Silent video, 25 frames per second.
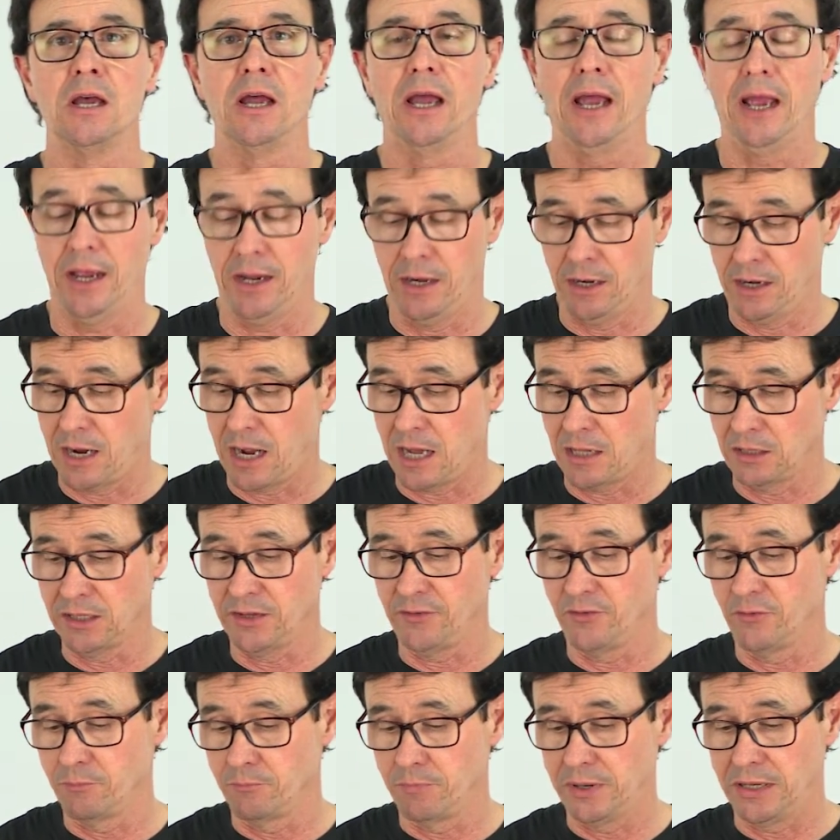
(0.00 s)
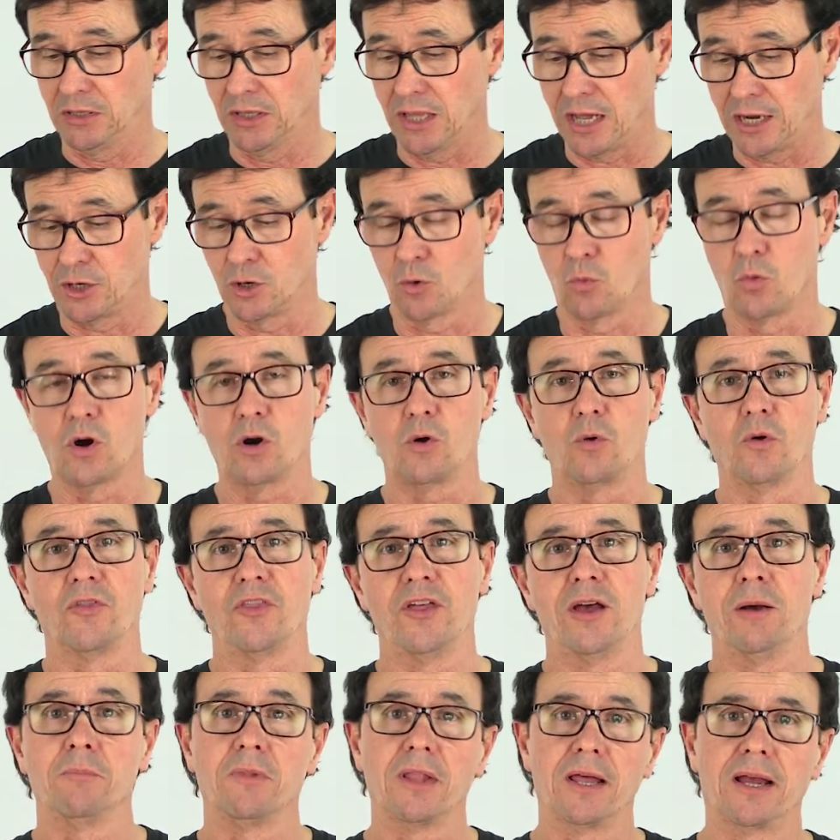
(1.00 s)
and I'll even be glad to work with
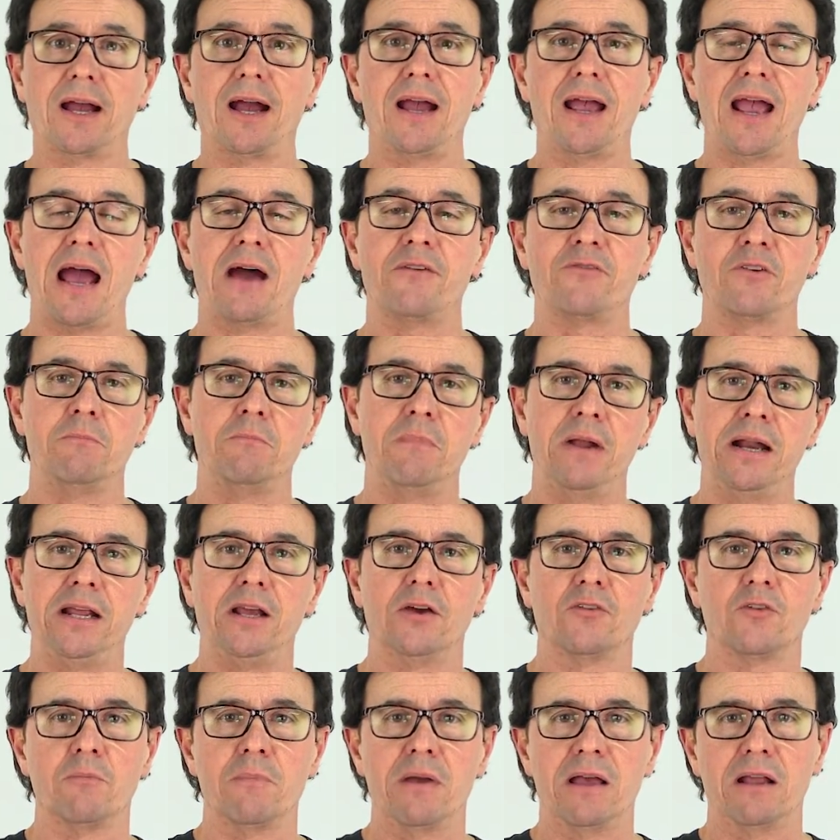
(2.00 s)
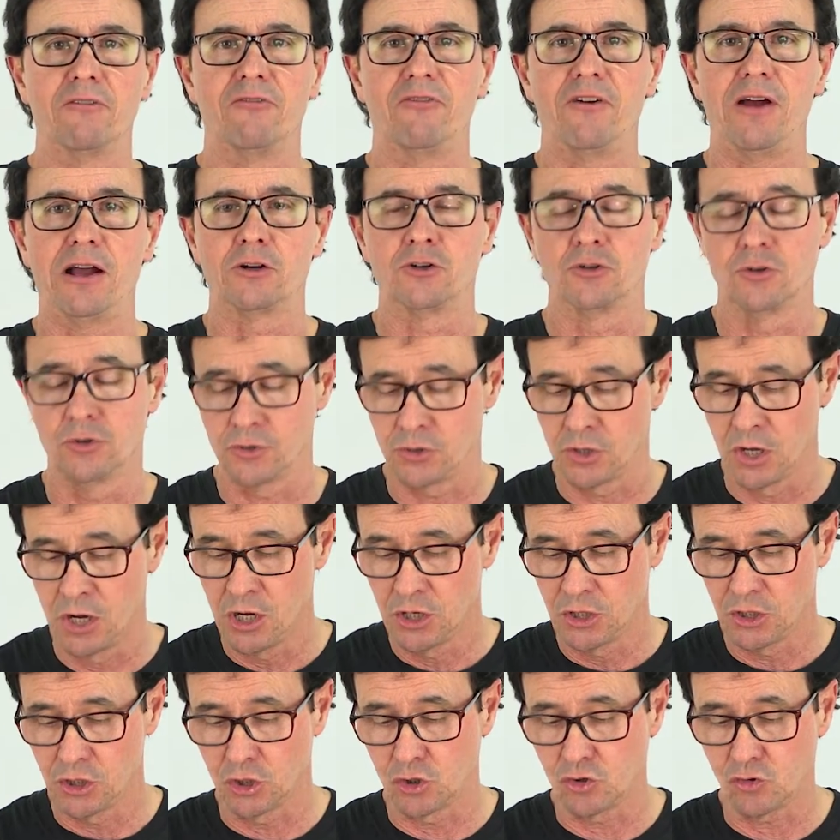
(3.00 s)
them like I have on many other manufacturers
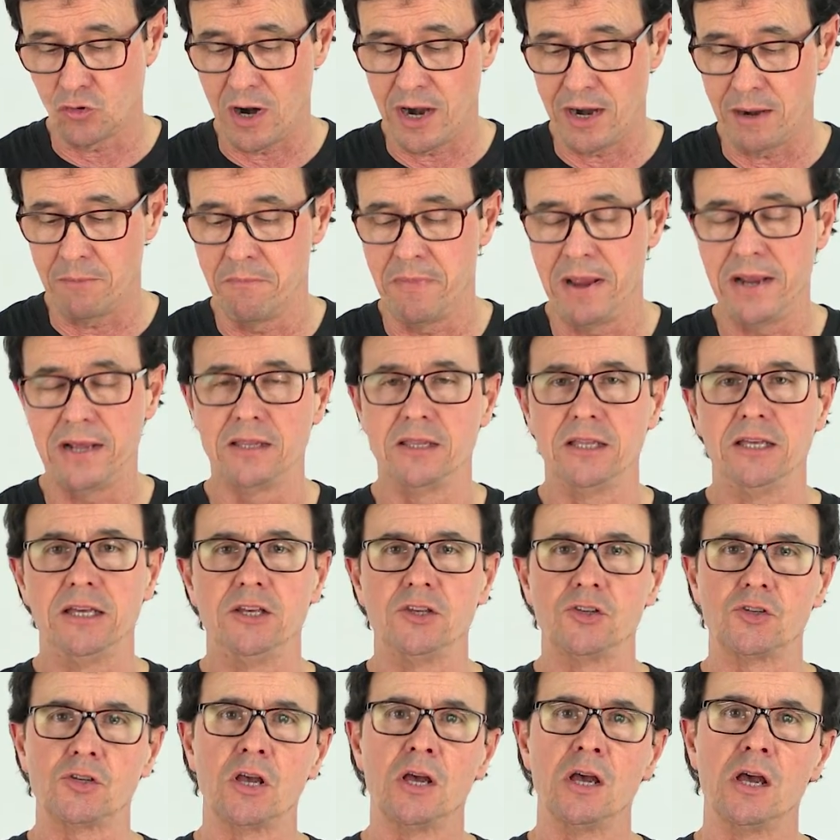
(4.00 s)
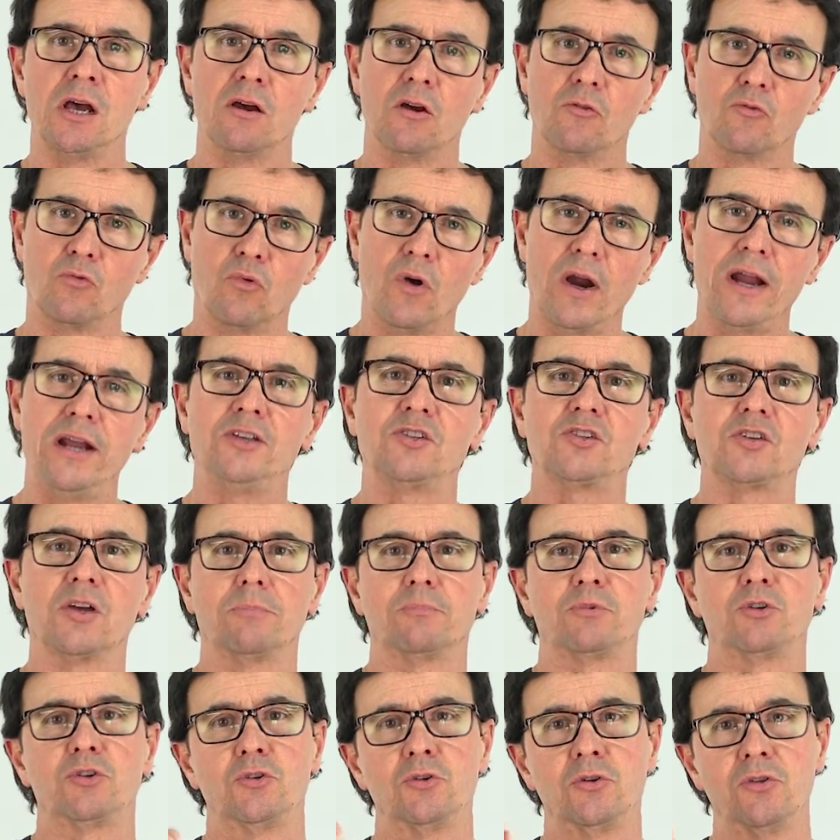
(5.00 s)
to try to make these raise
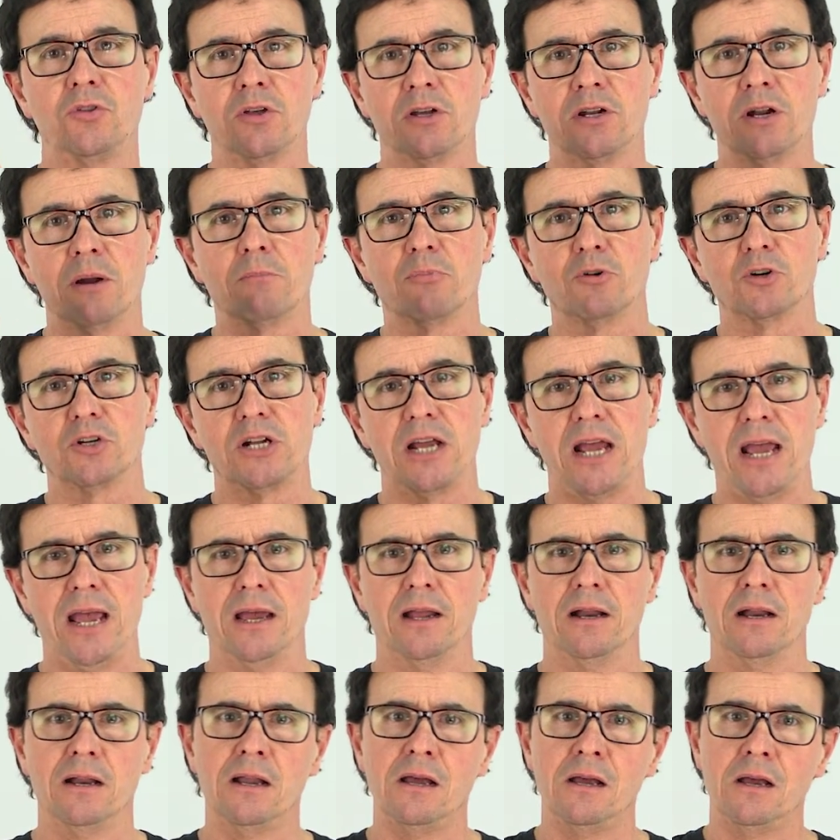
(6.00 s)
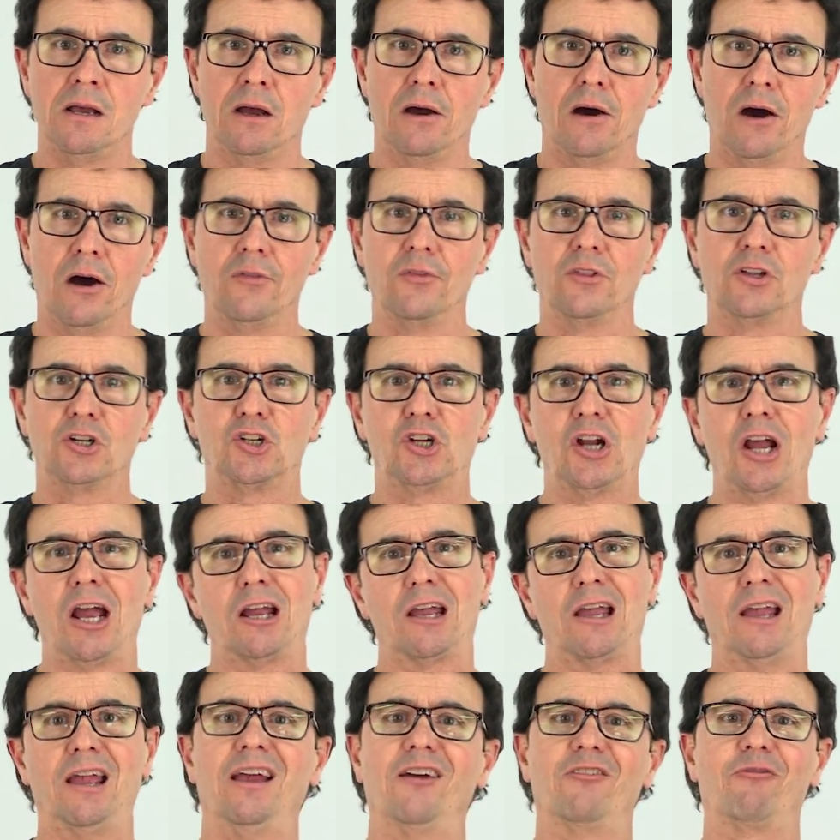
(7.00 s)
up to the number 10 on the
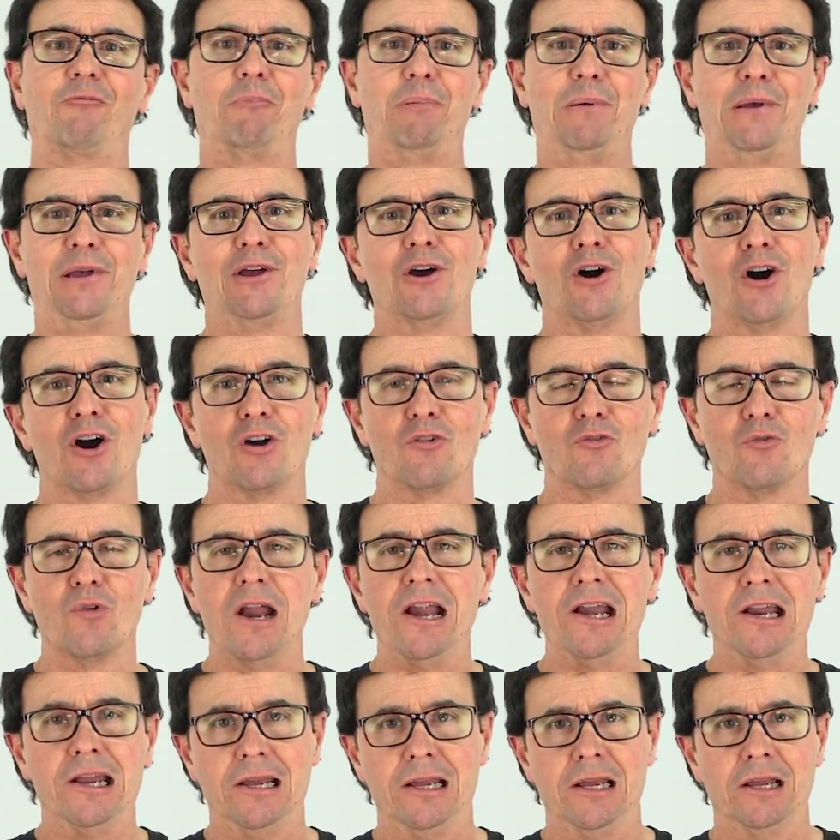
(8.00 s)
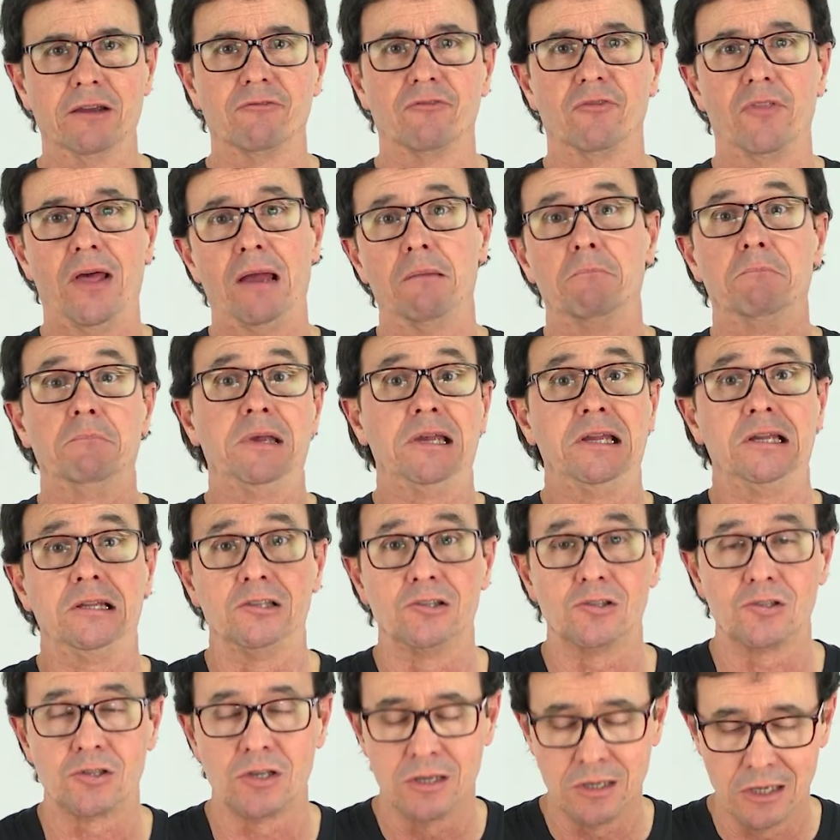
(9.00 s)
Jack FPR rating, if that
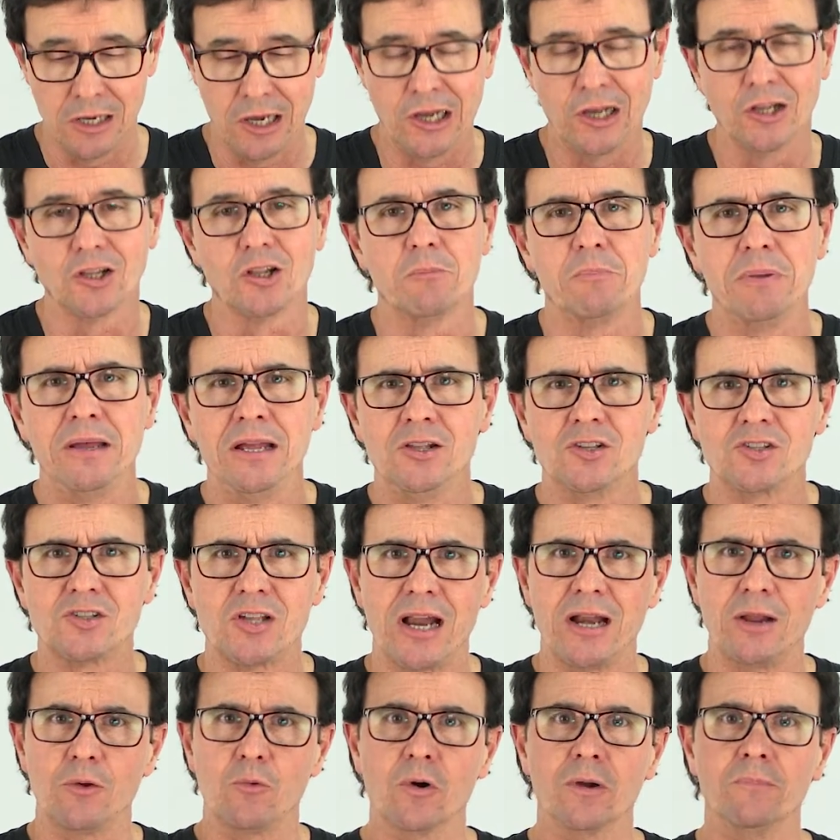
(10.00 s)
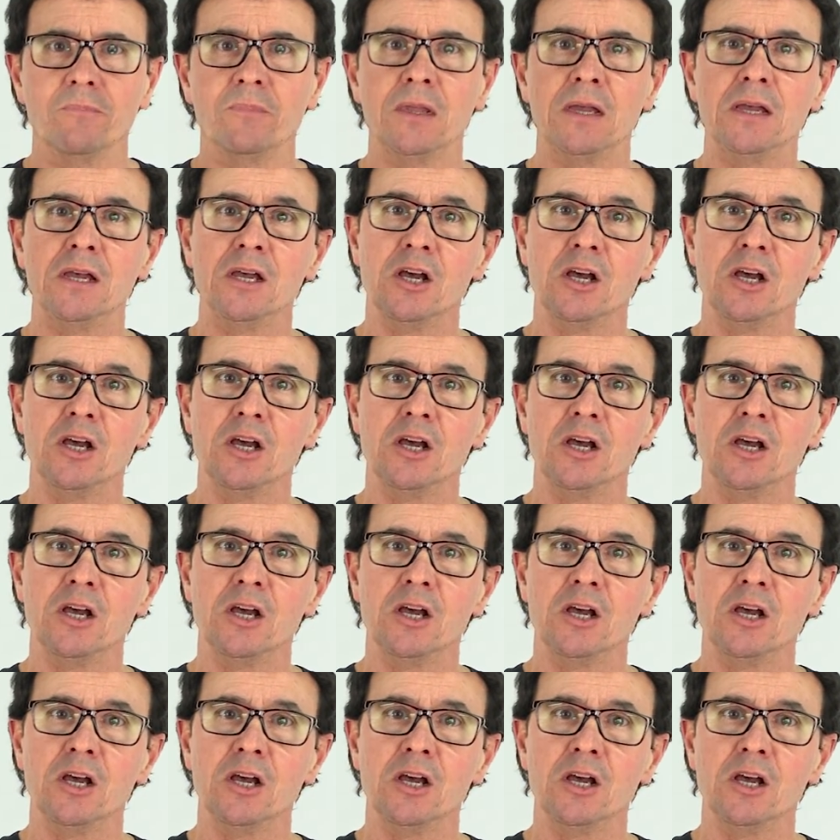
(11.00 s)
means a hill of beans to anyone.